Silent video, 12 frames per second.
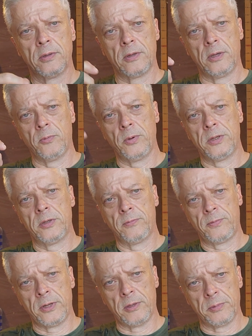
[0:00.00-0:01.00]
and we
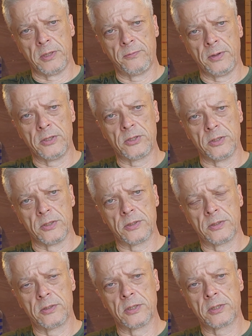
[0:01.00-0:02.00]
develop
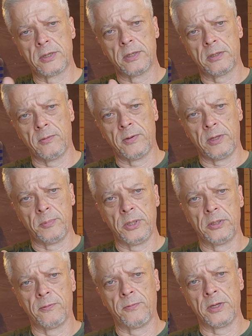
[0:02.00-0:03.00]
defenses, just like
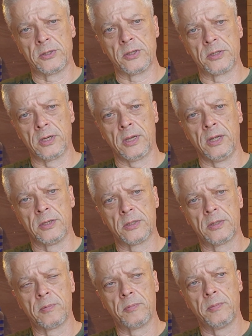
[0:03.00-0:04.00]
developing defenses
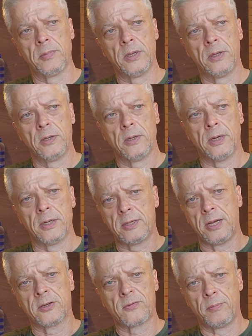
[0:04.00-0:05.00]
against
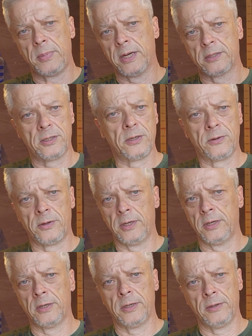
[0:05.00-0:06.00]
attacks from
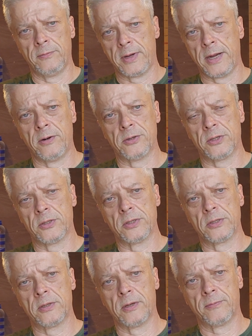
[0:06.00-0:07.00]
bacteria and viruses and
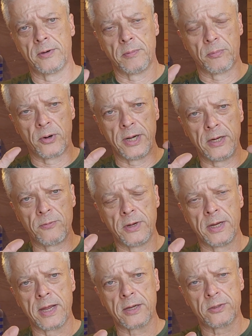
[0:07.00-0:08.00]
stuff. Our brain
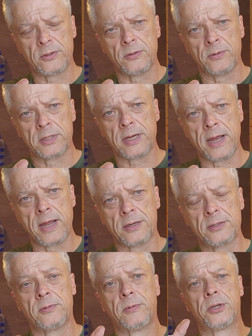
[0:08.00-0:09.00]
reacts to
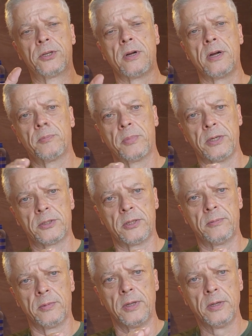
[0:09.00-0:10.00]
attacks. We're shocked by
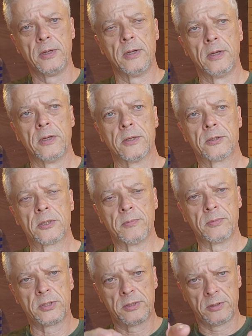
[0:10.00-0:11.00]
some
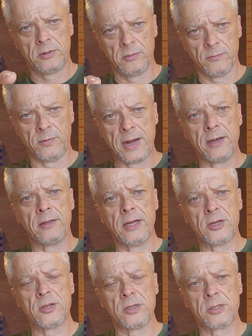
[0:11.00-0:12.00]

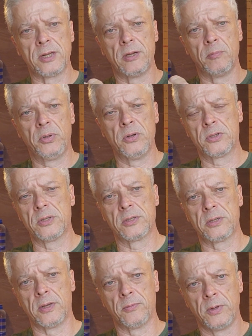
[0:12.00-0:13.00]
violations and
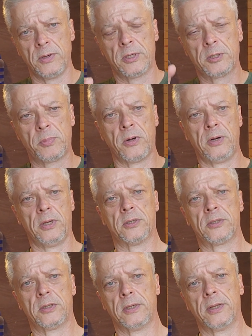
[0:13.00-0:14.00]
abuses that we
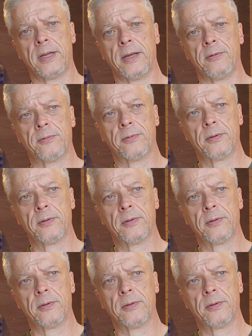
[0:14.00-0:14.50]
experience in life,